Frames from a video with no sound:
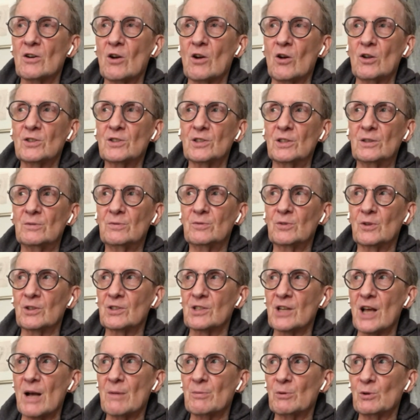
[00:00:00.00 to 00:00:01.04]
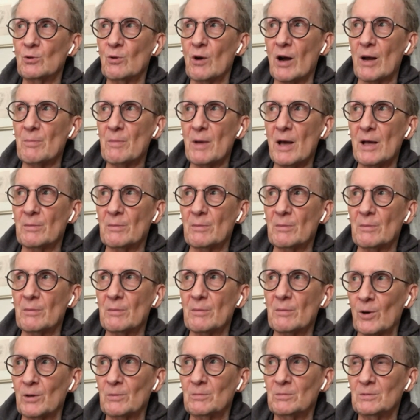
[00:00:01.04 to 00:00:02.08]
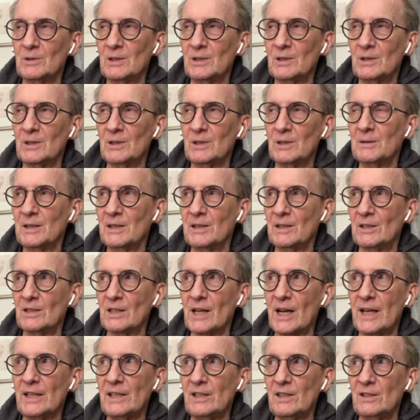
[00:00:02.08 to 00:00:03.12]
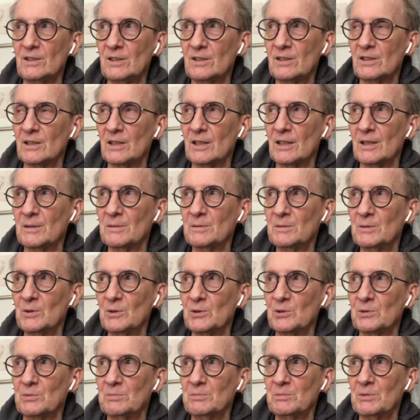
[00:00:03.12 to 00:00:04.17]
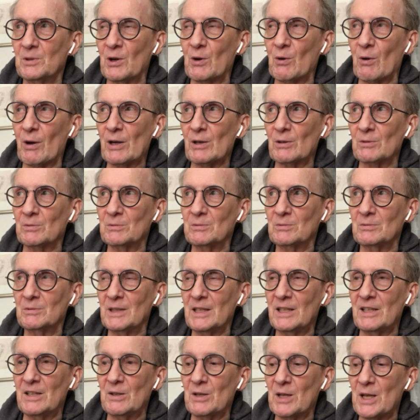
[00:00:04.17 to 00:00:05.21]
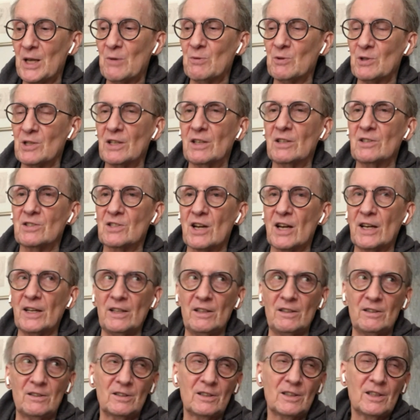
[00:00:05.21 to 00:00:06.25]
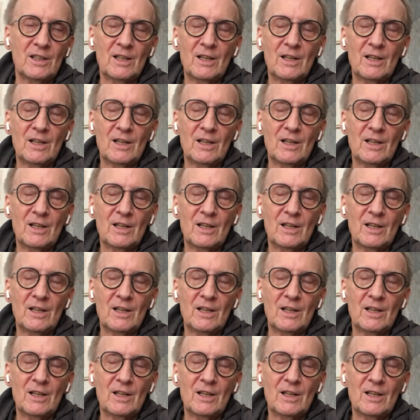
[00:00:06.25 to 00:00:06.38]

Alton, for example, who I met before in the 90s, was great. He was in his 90s.